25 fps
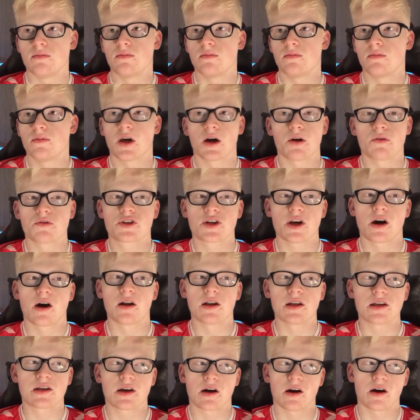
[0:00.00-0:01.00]
no
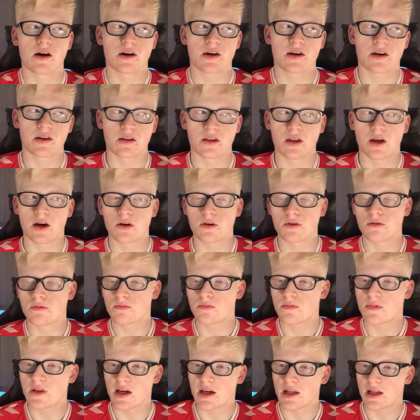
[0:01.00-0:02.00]
Charlie Kirk and no
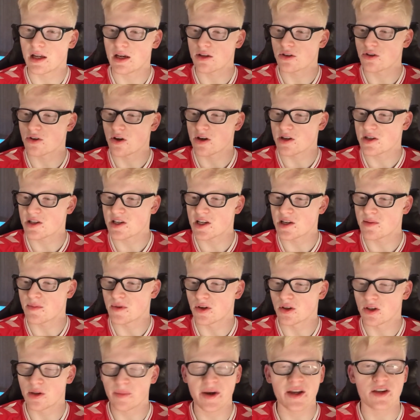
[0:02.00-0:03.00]
Dearlang Jaisimi
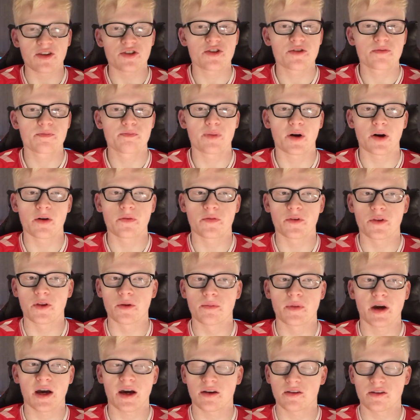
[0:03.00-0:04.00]
on the bench. Both of
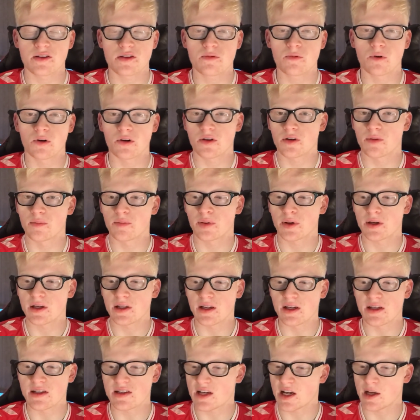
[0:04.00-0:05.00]
them out of the squad
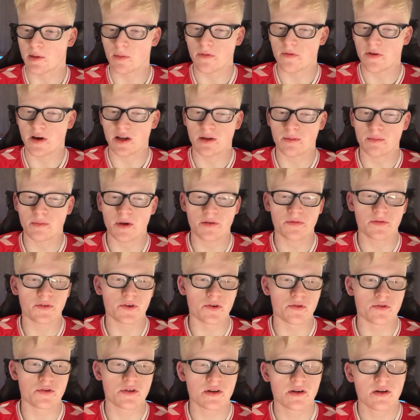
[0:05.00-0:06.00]
completely. Same with Adam
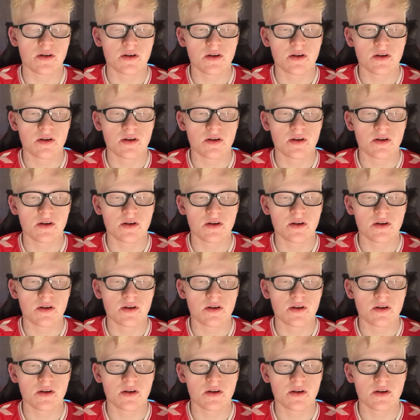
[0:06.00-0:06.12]
Matthews.